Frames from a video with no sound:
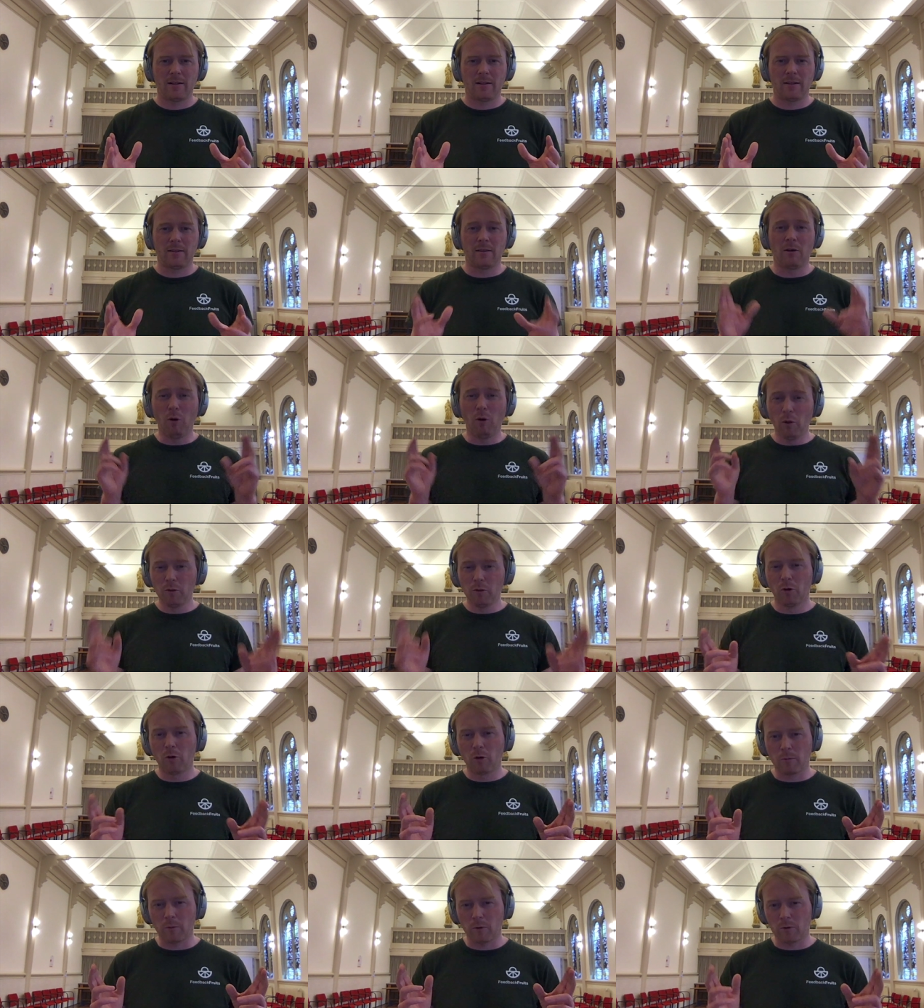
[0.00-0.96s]
the old
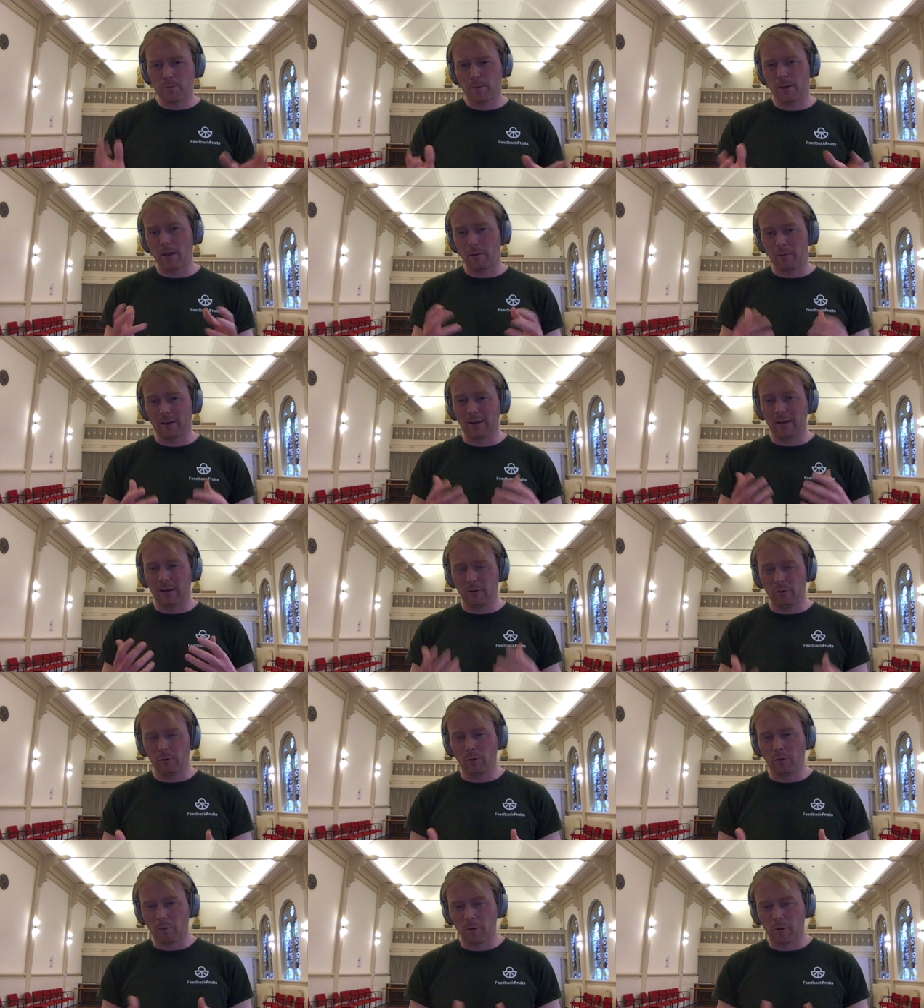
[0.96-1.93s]
normal is becoming the new
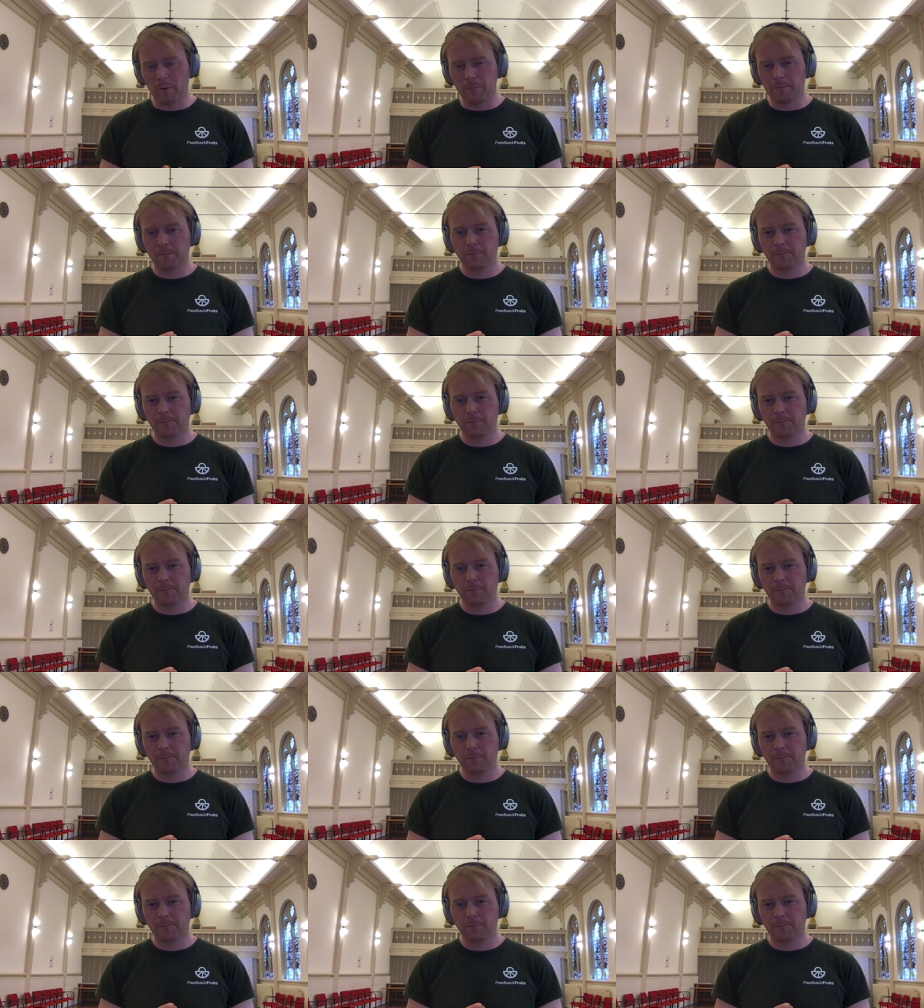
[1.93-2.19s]
normal.